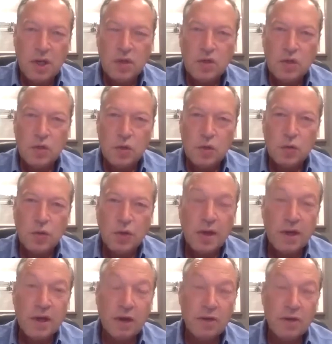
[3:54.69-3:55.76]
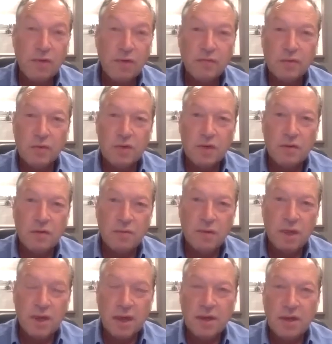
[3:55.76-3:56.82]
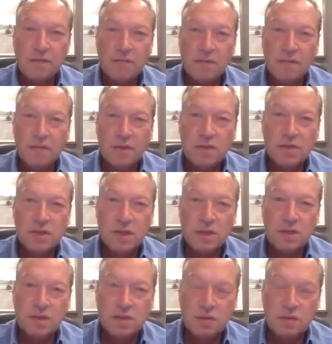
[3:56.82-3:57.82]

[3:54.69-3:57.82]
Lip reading: to the Hungarian Revolution in 1956.